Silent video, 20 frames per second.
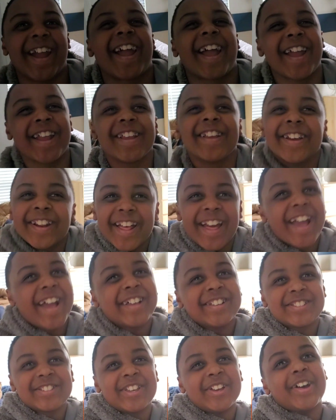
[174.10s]
How you gonna
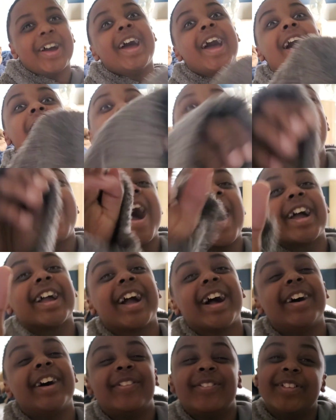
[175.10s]
ask him? I
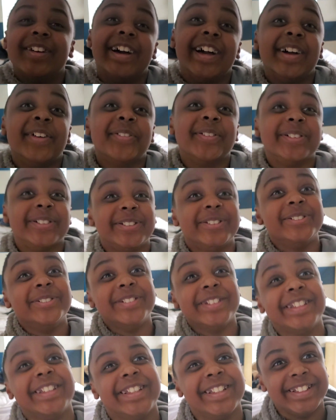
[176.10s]
got whatever you
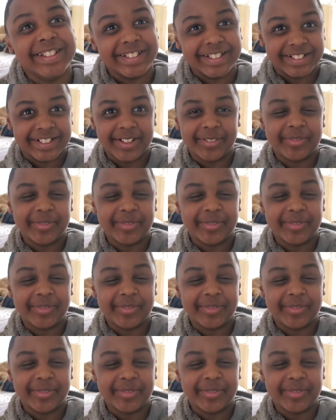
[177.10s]
need.